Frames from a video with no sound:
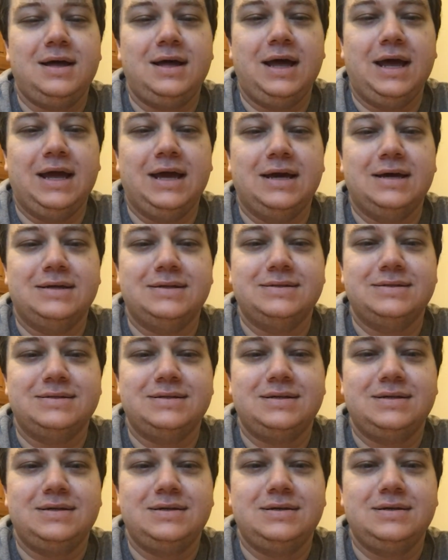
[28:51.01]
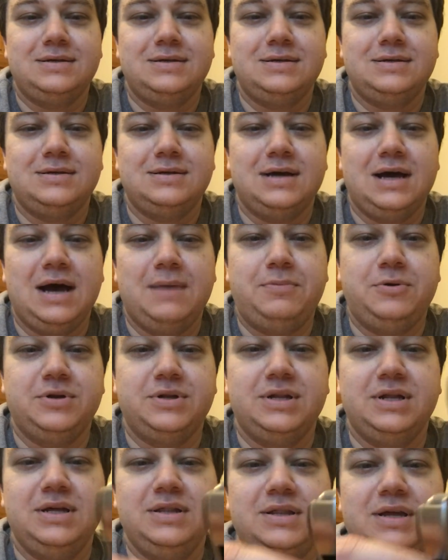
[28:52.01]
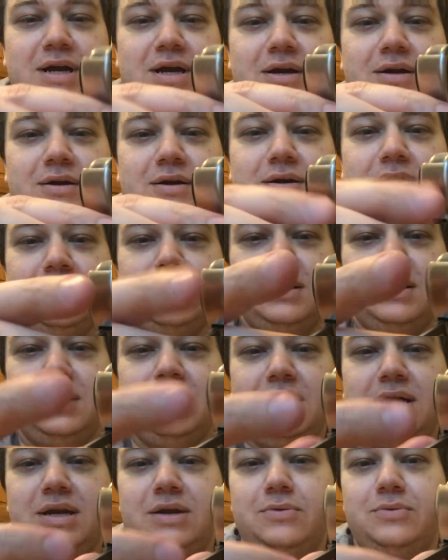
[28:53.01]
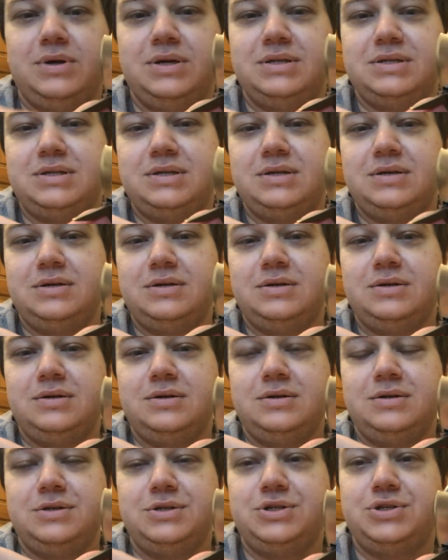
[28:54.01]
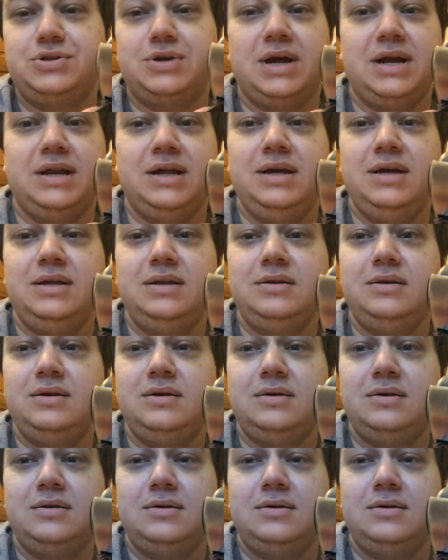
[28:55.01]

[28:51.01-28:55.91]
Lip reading: and I put it in there, and it went straight in.